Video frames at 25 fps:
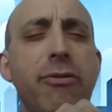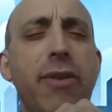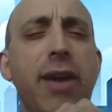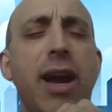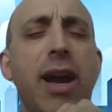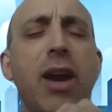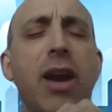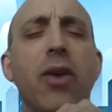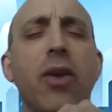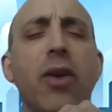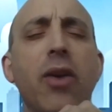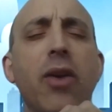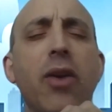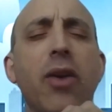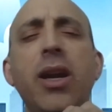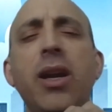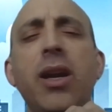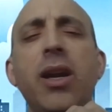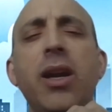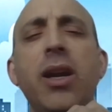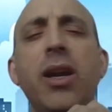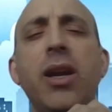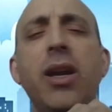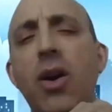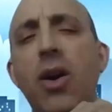very
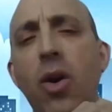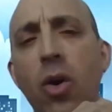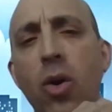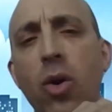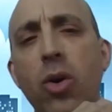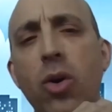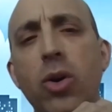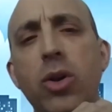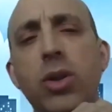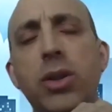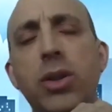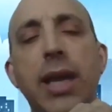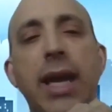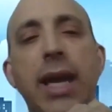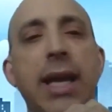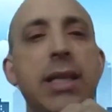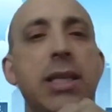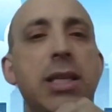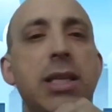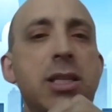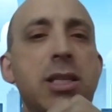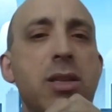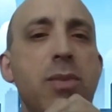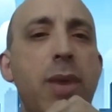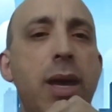old
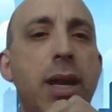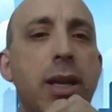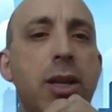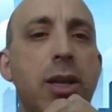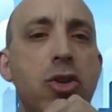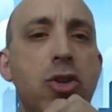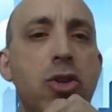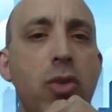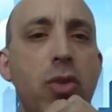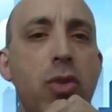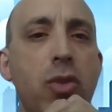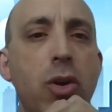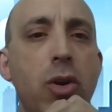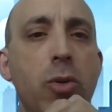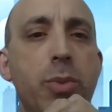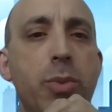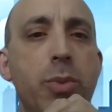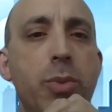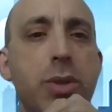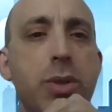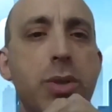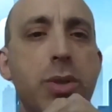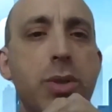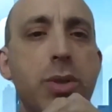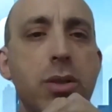anti-Semitic
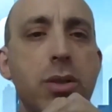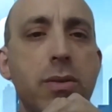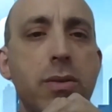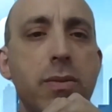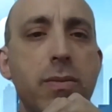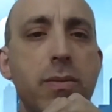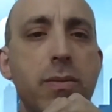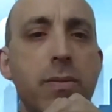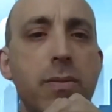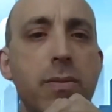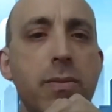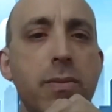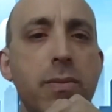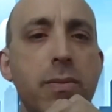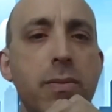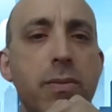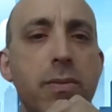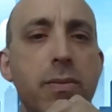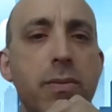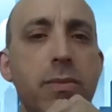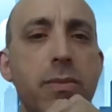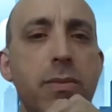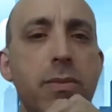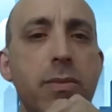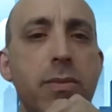tropes,
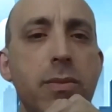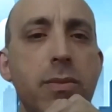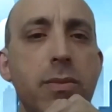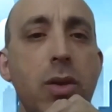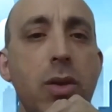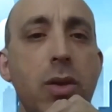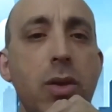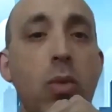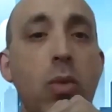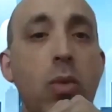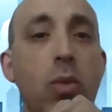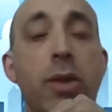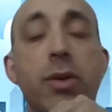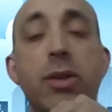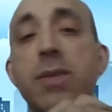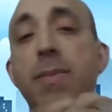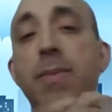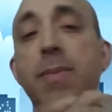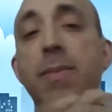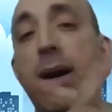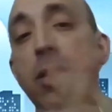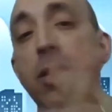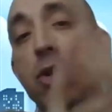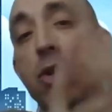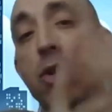whether it's
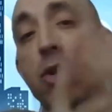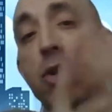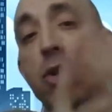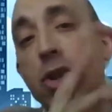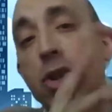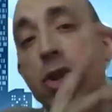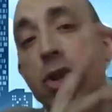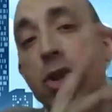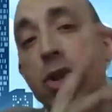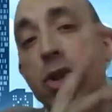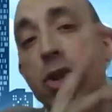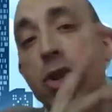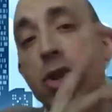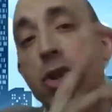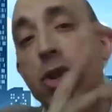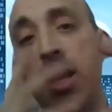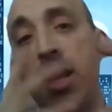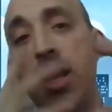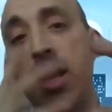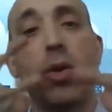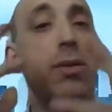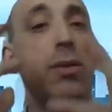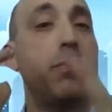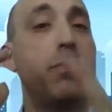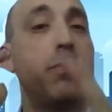about Jews and money
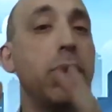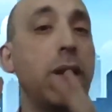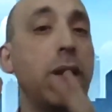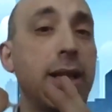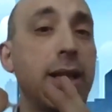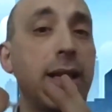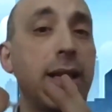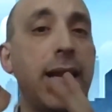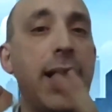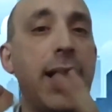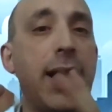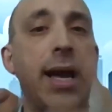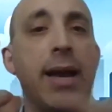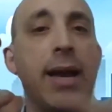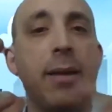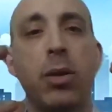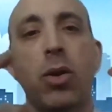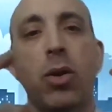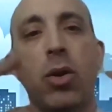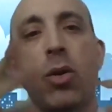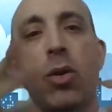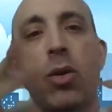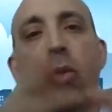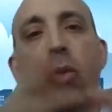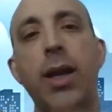or the blood libel
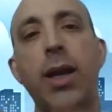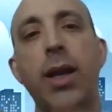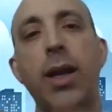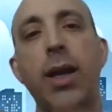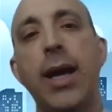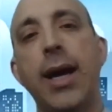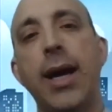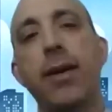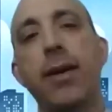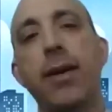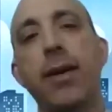or whatnot.